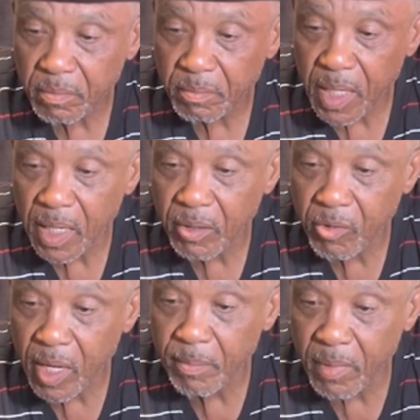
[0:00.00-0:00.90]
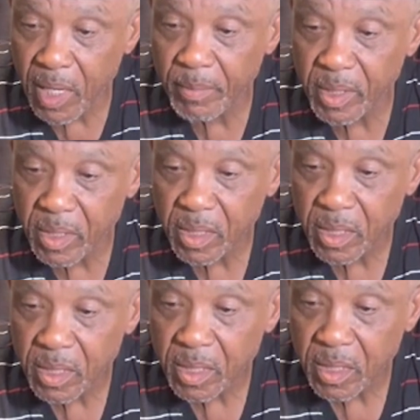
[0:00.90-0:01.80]
my grandmama,
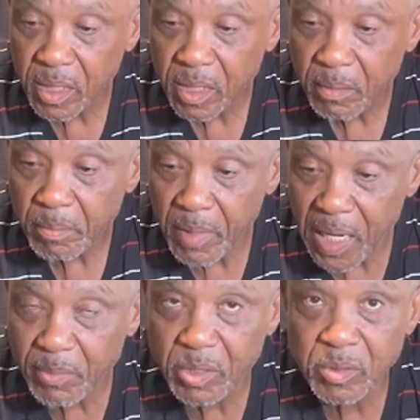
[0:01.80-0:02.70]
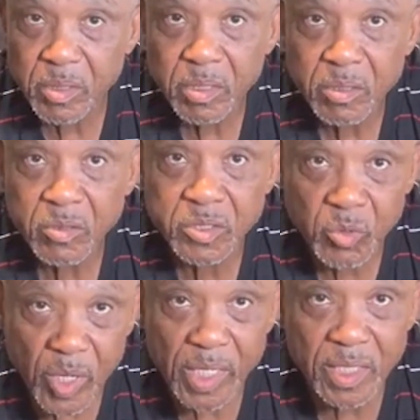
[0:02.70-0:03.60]
mama was
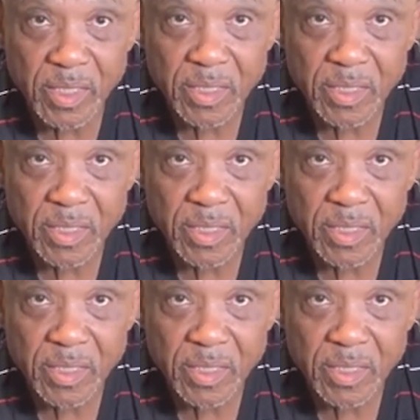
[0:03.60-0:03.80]
white.